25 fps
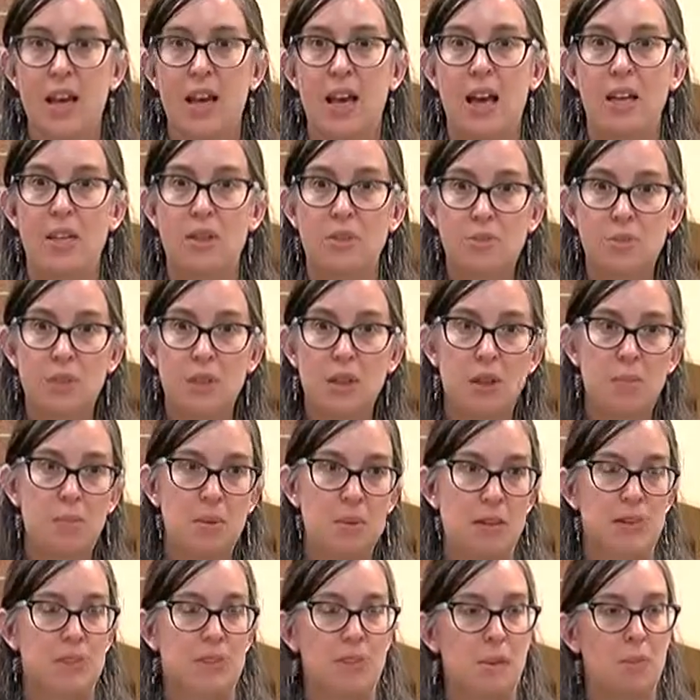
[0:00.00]
it's really
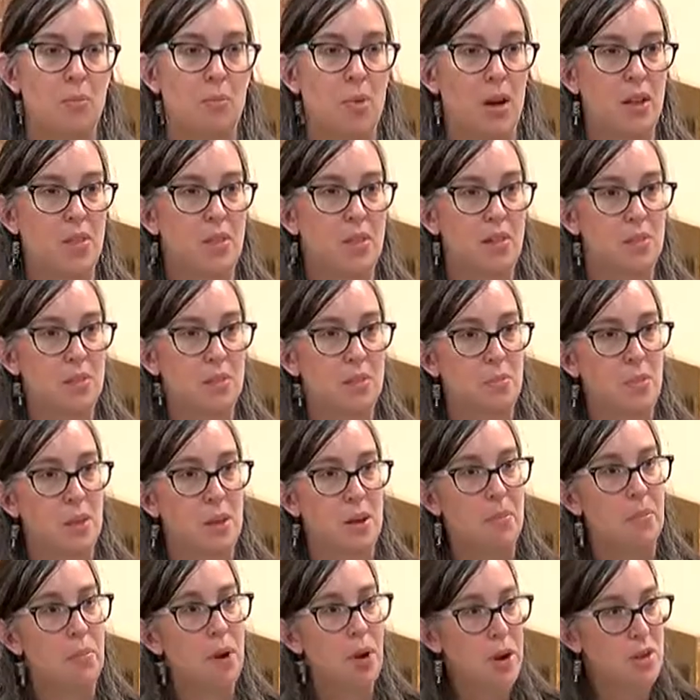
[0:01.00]
because they want there to be
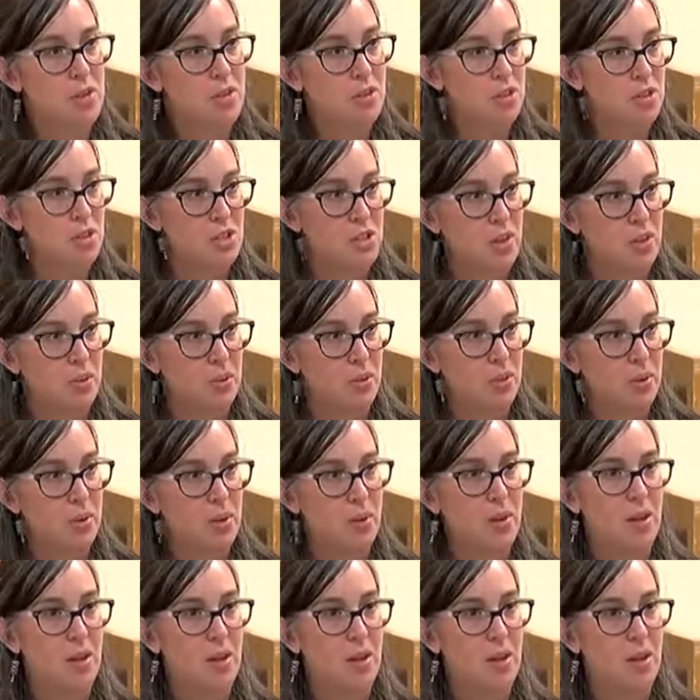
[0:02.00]
a partnership